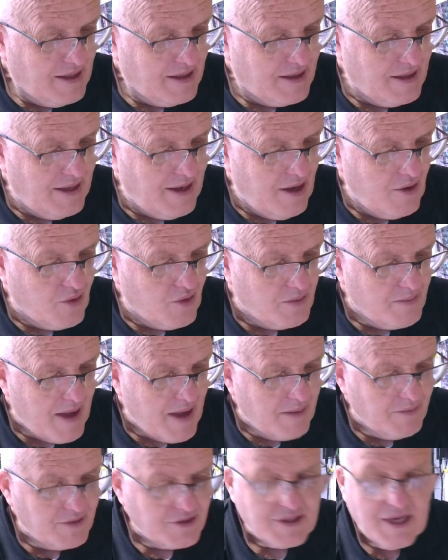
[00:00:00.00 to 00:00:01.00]
Local
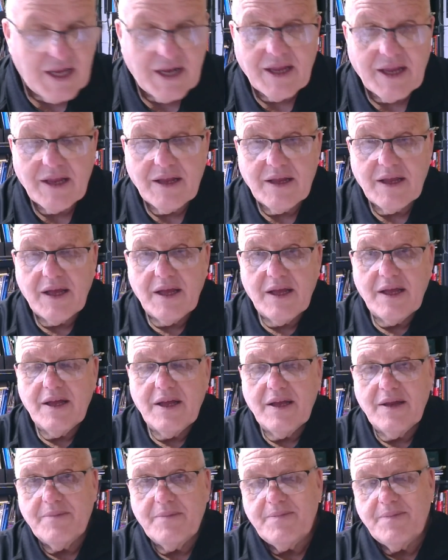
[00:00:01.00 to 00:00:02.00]
man was telling
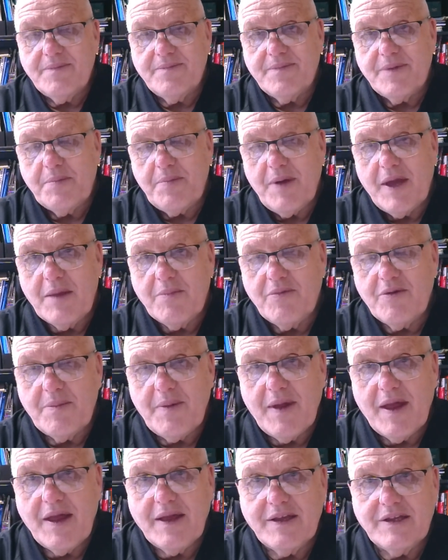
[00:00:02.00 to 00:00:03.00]
the paper
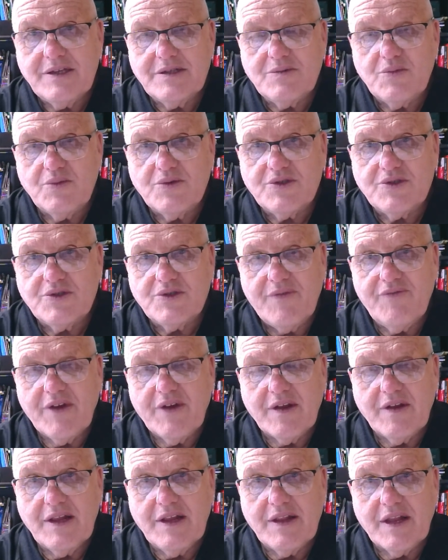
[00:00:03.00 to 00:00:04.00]
about his
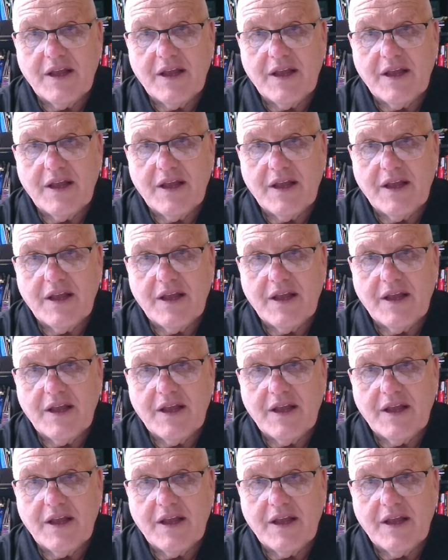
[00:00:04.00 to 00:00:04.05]
suffering in the